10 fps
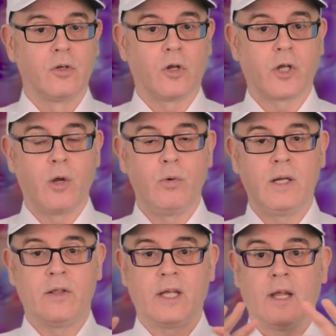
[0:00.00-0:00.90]
not
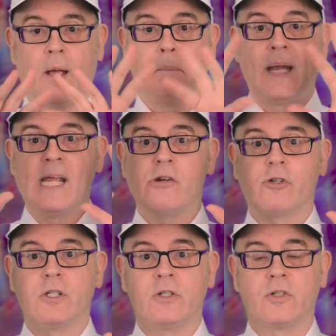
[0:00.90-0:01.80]
only the
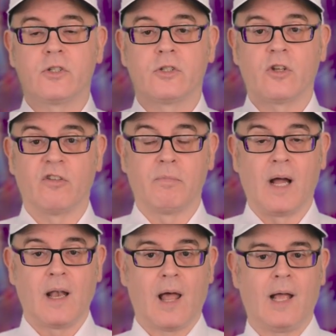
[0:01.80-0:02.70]
appearance of
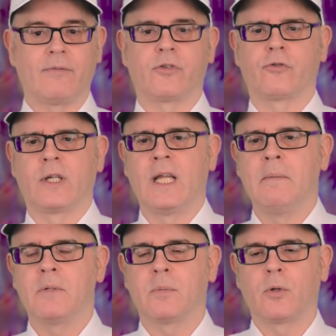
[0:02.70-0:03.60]
my live
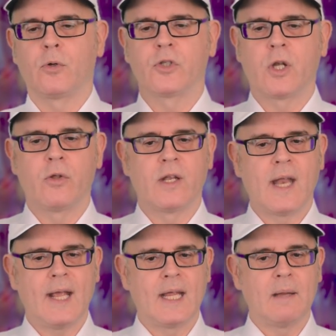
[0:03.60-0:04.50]
streams, but also the
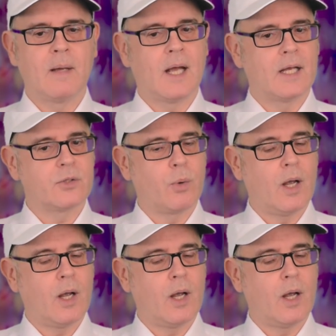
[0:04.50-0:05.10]
name as